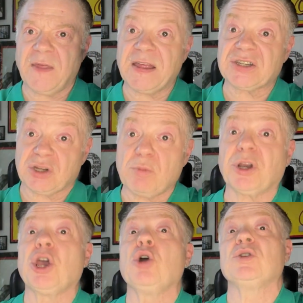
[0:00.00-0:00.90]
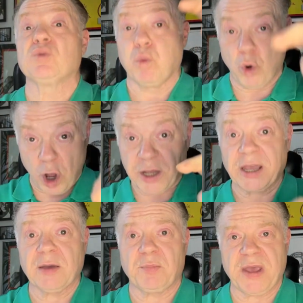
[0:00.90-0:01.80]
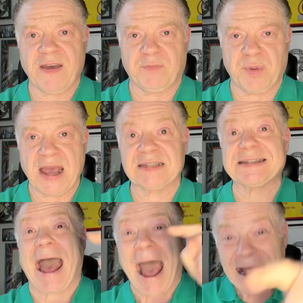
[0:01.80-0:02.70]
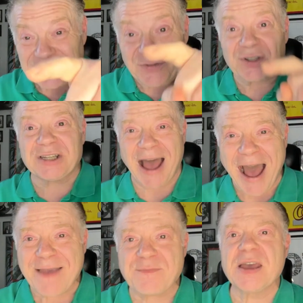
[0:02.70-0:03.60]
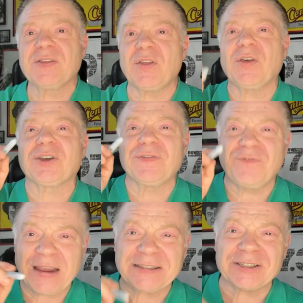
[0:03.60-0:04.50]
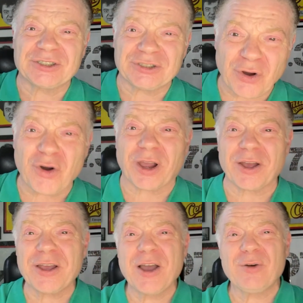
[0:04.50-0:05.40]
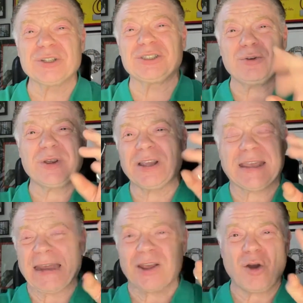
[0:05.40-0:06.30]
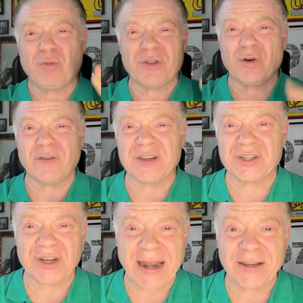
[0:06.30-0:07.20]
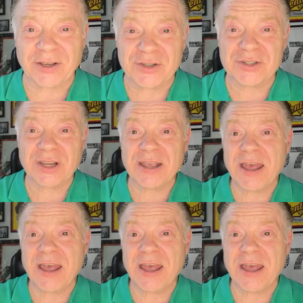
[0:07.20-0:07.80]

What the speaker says: then somebody who was working at BFBS at the time that the convicted stalker was getting on with all of his shenanigans,